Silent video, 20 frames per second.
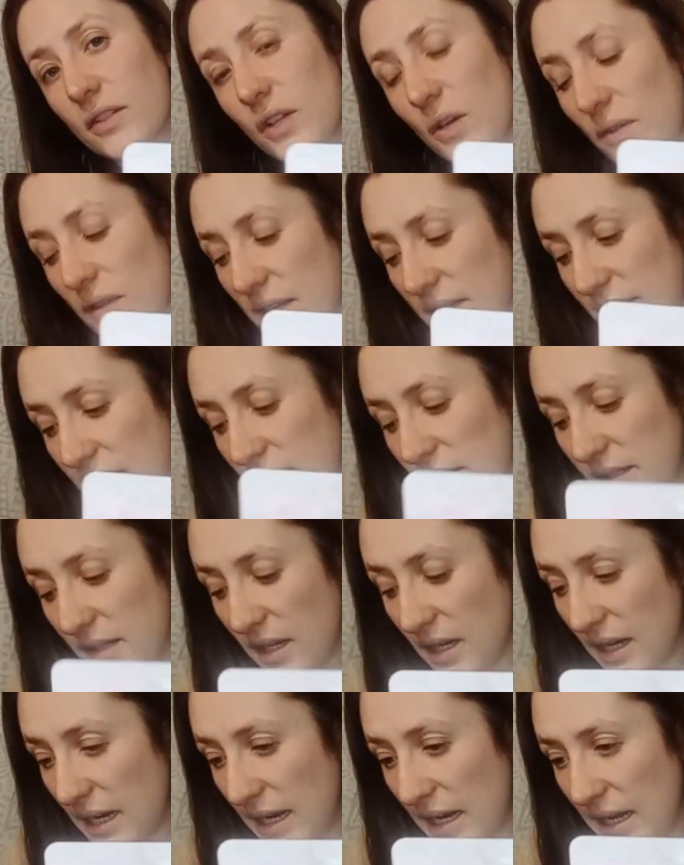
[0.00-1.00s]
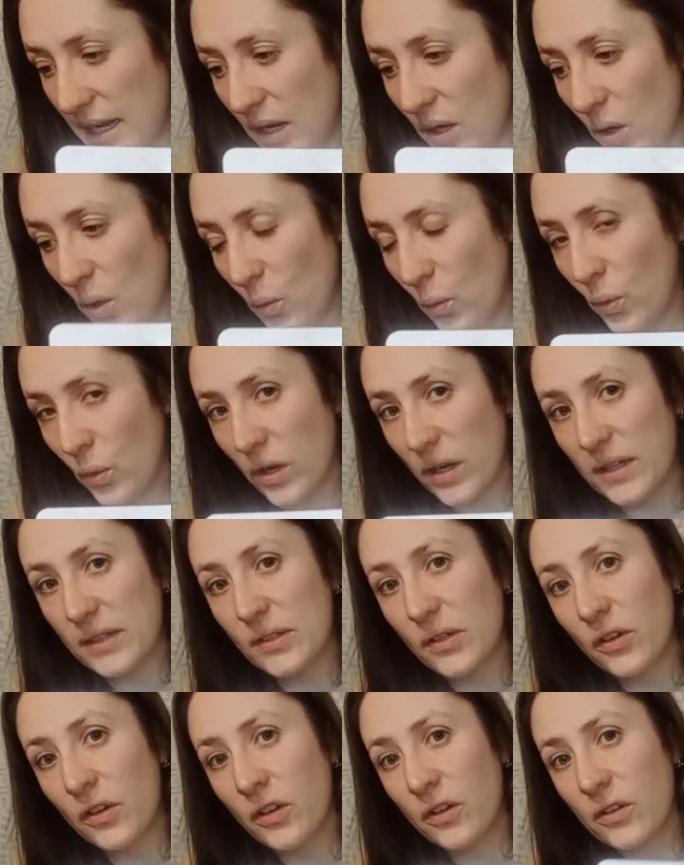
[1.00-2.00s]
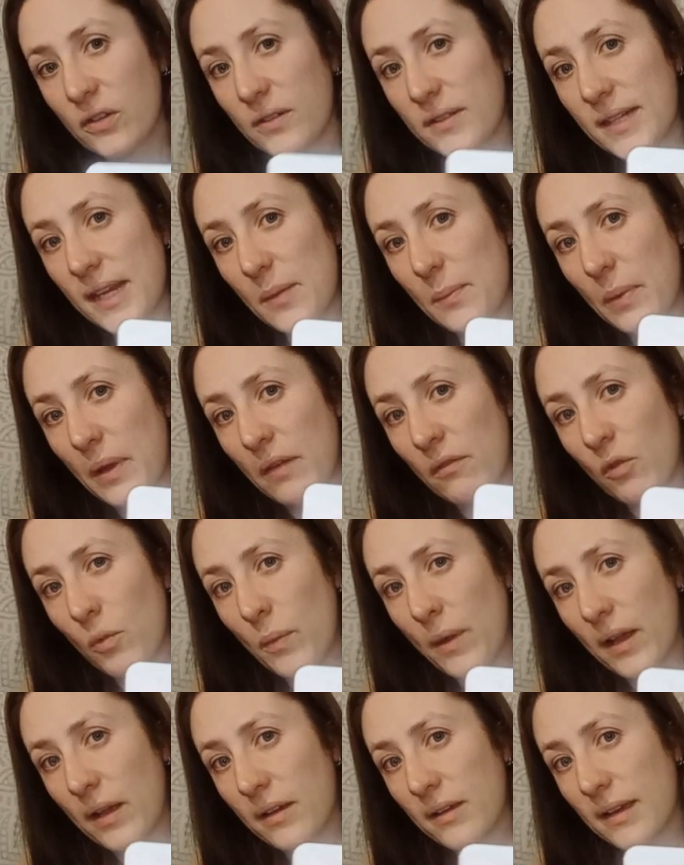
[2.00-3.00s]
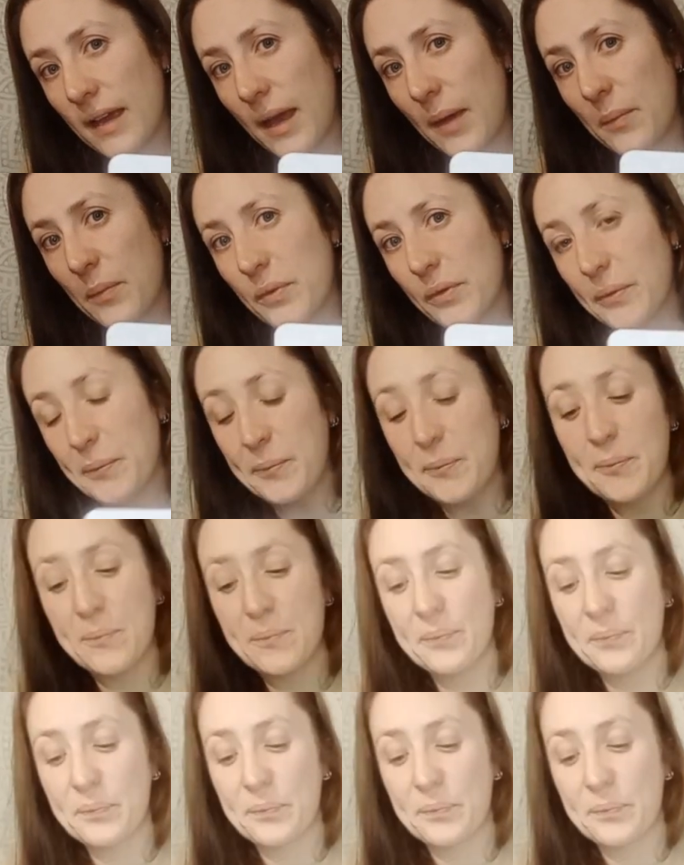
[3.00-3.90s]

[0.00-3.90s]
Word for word: So this is the Healing Waters Oracle deck by Rebecca Campbell.